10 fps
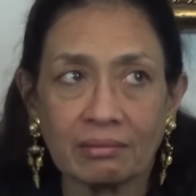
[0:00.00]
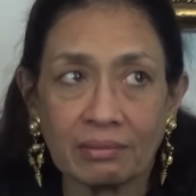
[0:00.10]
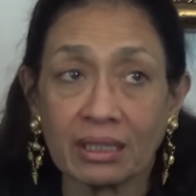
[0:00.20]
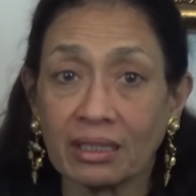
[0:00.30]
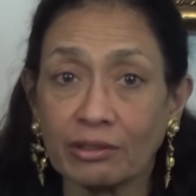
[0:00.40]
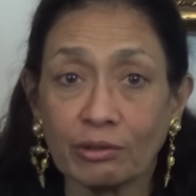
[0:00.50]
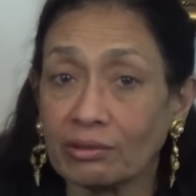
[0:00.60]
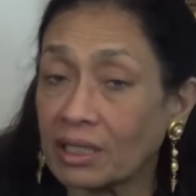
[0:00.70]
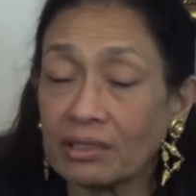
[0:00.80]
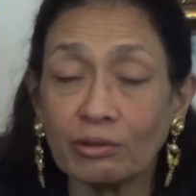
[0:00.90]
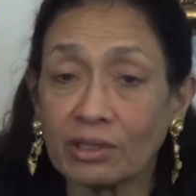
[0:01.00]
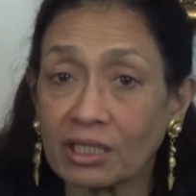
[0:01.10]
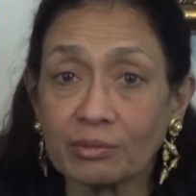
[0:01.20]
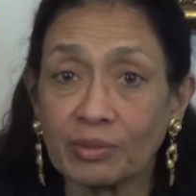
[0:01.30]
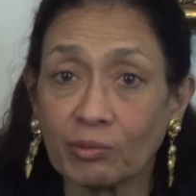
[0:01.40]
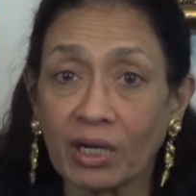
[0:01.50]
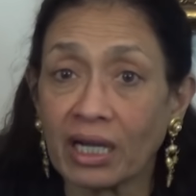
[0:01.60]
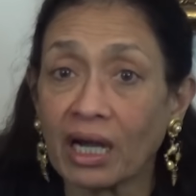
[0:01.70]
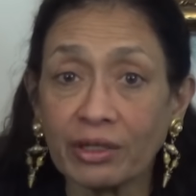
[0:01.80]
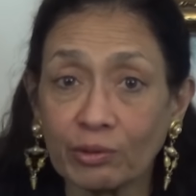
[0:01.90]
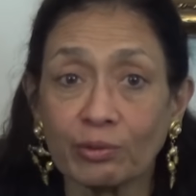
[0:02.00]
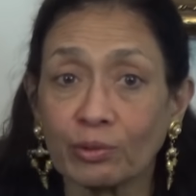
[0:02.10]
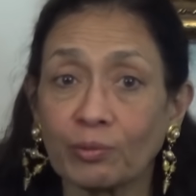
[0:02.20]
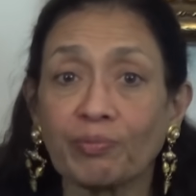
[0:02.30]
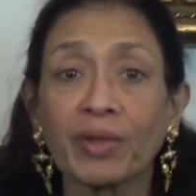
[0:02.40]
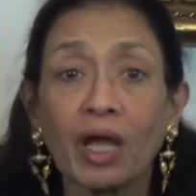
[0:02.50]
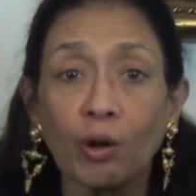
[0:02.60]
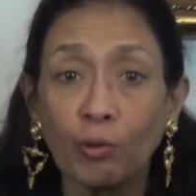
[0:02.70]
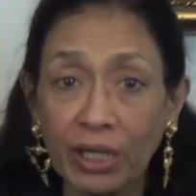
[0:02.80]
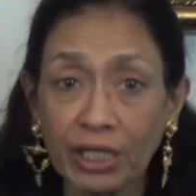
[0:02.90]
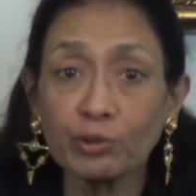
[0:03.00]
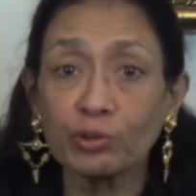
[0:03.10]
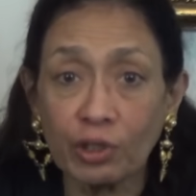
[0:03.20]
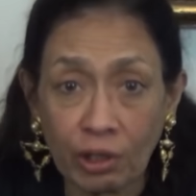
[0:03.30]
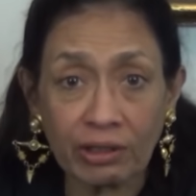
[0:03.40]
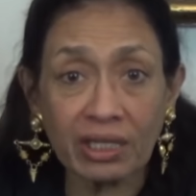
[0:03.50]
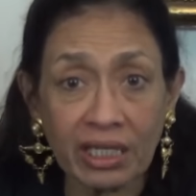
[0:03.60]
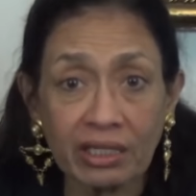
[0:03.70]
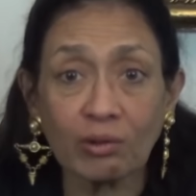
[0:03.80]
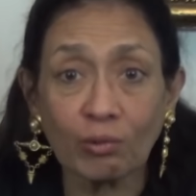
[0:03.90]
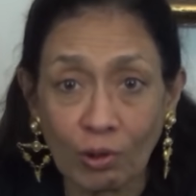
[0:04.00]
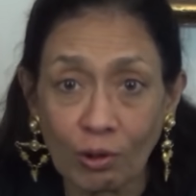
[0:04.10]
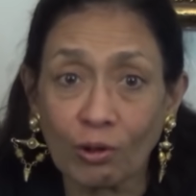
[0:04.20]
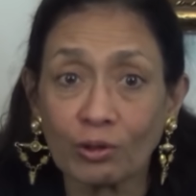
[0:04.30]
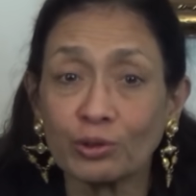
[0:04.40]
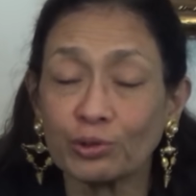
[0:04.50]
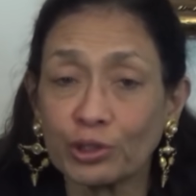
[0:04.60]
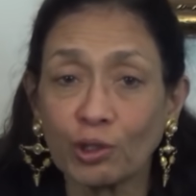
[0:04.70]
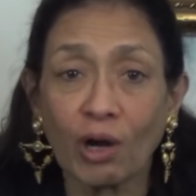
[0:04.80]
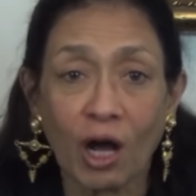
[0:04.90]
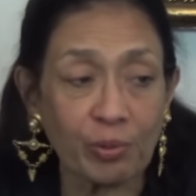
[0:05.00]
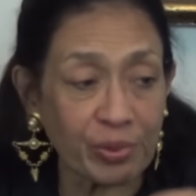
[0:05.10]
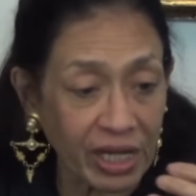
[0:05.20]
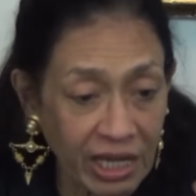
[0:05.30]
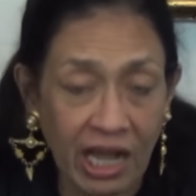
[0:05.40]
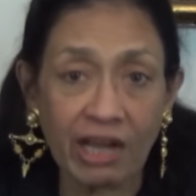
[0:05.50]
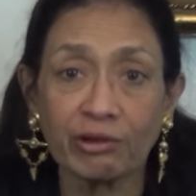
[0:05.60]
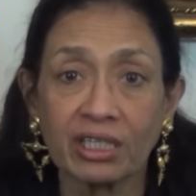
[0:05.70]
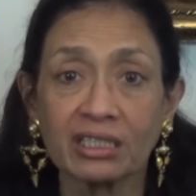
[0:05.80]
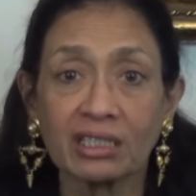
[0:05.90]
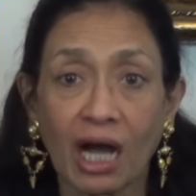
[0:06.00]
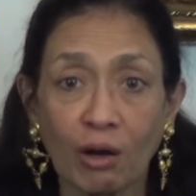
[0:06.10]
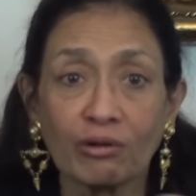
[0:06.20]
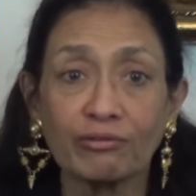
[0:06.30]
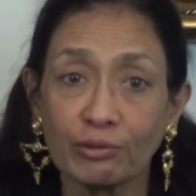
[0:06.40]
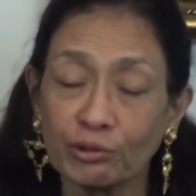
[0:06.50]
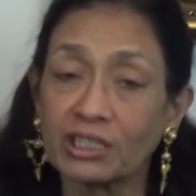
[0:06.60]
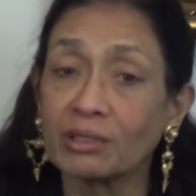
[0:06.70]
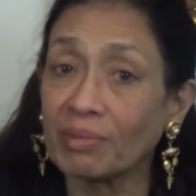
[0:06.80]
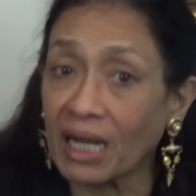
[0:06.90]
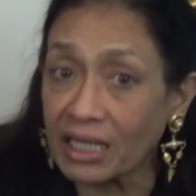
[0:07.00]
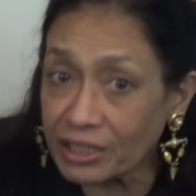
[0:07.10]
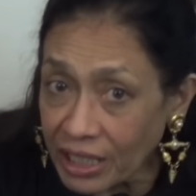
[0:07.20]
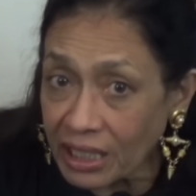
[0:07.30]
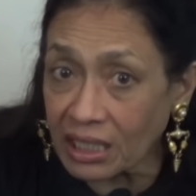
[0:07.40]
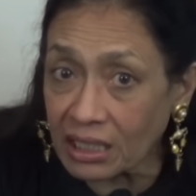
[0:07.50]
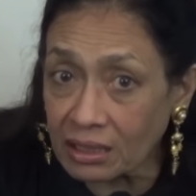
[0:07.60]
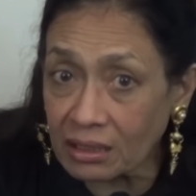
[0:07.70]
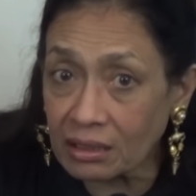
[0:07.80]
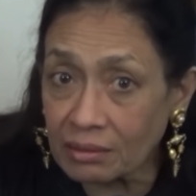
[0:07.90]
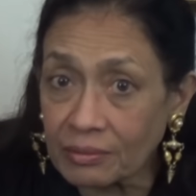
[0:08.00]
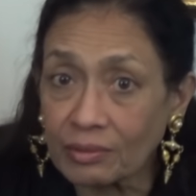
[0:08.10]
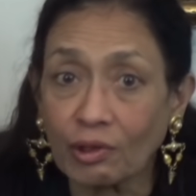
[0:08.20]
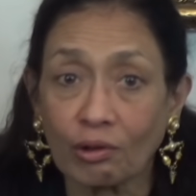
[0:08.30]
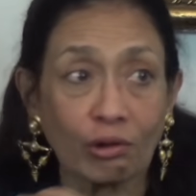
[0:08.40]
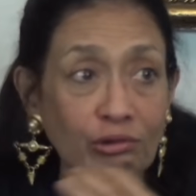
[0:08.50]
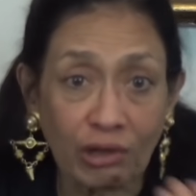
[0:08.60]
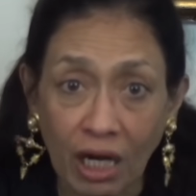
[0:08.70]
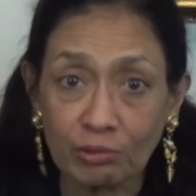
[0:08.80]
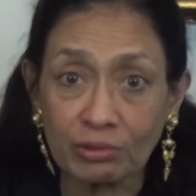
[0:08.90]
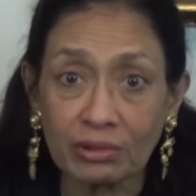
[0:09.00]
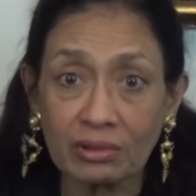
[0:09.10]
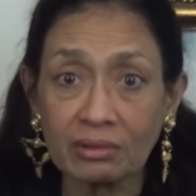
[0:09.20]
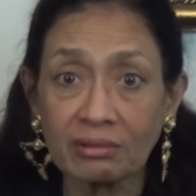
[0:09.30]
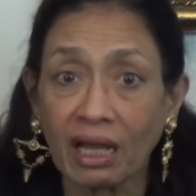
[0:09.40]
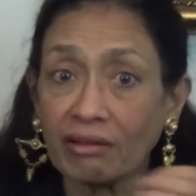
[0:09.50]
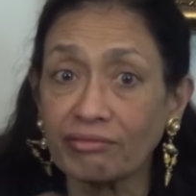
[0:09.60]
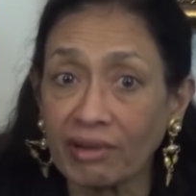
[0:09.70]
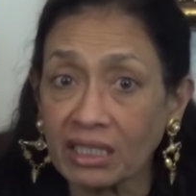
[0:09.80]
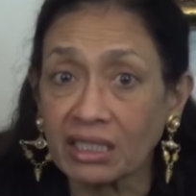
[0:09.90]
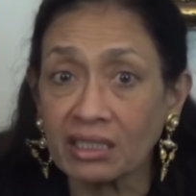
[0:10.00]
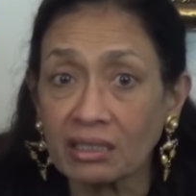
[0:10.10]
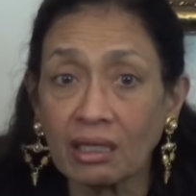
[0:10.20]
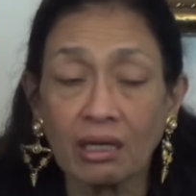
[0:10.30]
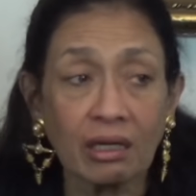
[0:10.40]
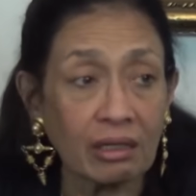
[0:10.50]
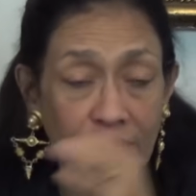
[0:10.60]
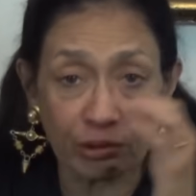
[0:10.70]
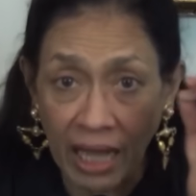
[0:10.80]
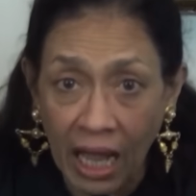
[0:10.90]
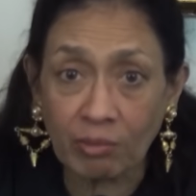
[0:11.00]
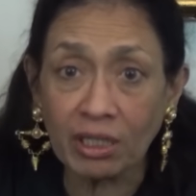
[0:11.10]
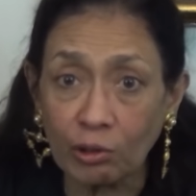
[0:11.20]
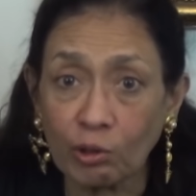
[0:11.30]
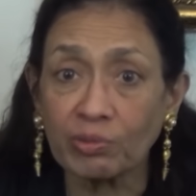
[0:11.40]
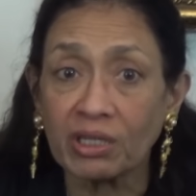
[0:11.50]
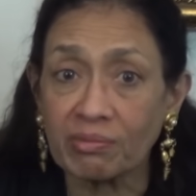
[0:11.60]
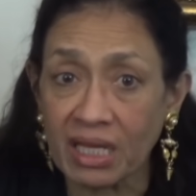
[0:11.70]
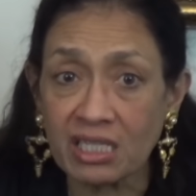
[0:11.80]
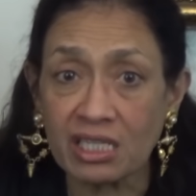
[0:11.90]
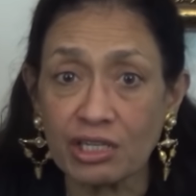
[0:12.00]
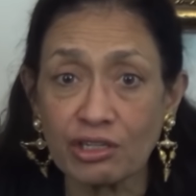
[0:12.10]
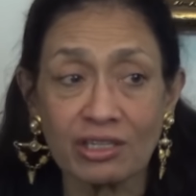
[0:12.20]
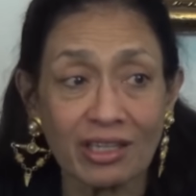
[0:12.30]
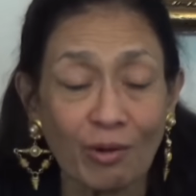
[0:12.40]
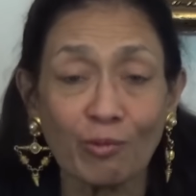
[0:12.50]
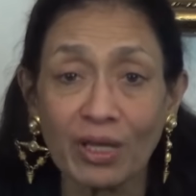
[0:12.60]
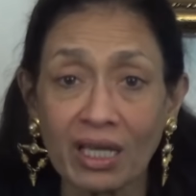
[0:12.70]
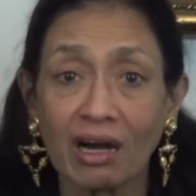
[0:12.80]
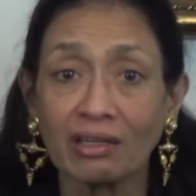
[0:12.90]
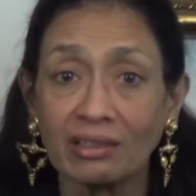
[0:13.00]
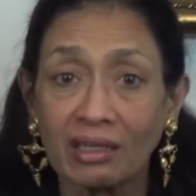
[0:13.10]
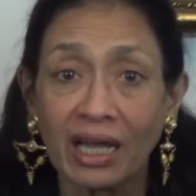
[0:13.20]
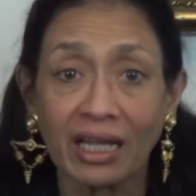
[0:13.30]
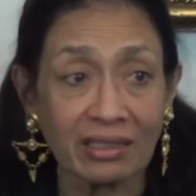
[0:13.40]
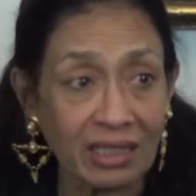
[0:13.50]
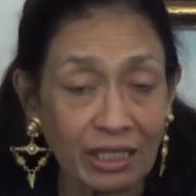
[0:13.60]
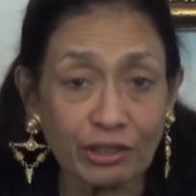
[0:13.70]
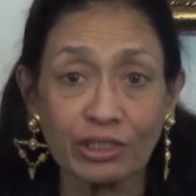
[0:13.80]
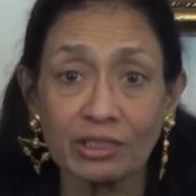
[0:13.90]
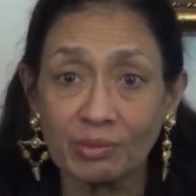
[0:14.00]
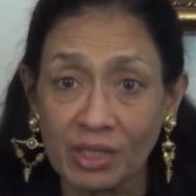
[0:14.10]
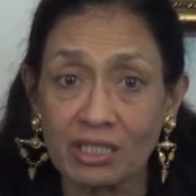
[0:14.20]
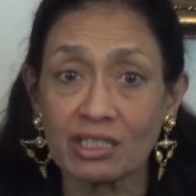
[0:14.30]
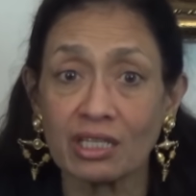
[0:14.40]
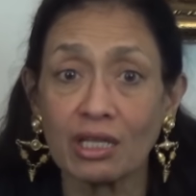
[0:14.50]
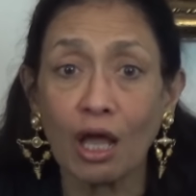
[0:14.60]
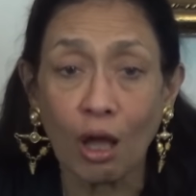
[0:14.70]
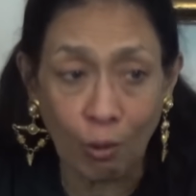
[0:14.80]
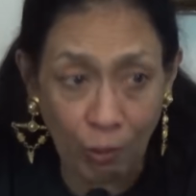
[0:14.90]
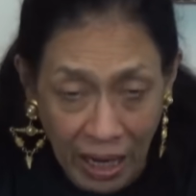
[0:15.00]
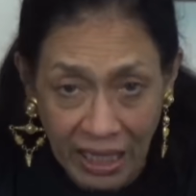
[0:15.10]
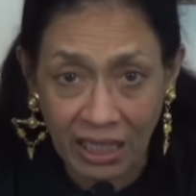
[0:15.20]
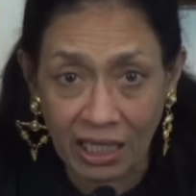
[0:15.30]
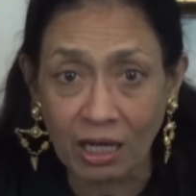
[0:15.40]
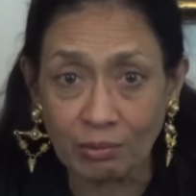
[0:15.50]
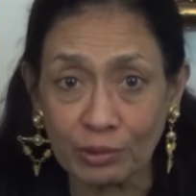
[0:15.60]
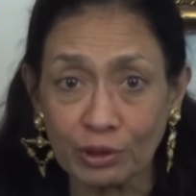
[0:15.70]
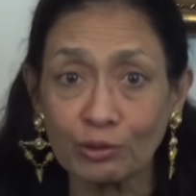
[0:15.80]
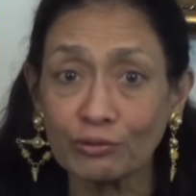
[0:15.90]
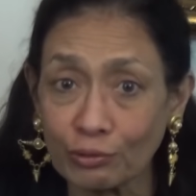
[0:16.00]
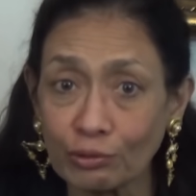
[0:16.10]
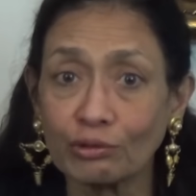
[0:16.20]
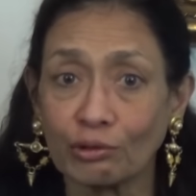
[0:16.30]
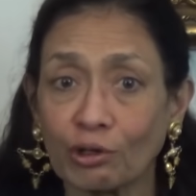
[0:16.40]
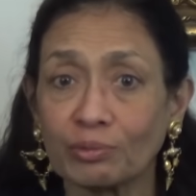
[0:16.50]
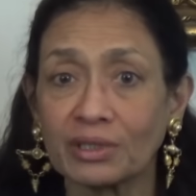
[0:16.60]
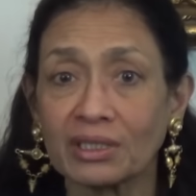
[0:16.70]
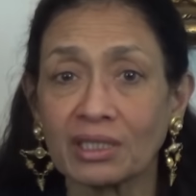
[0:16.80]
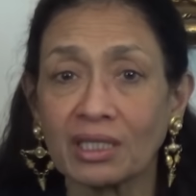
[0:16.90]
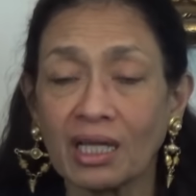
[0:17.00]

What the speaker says: But they don't. Don't ask me why. I don't know. We do not need a war to show how precarious our food supply chain is, or droughts and flooding, to hammer home the message that we are at nature's mercy when it comes to food crops.